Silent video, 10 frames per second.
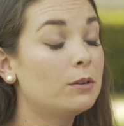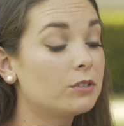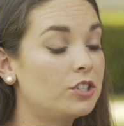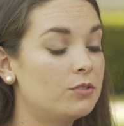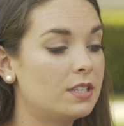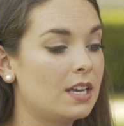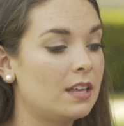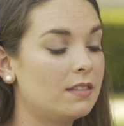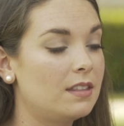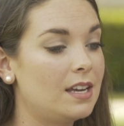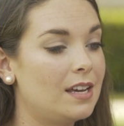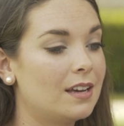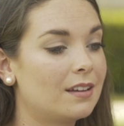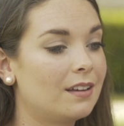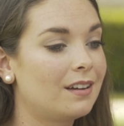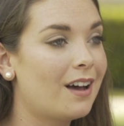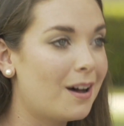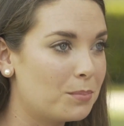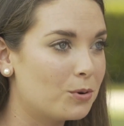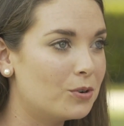we were choosing the
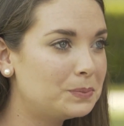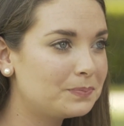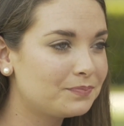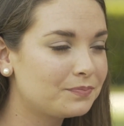couple,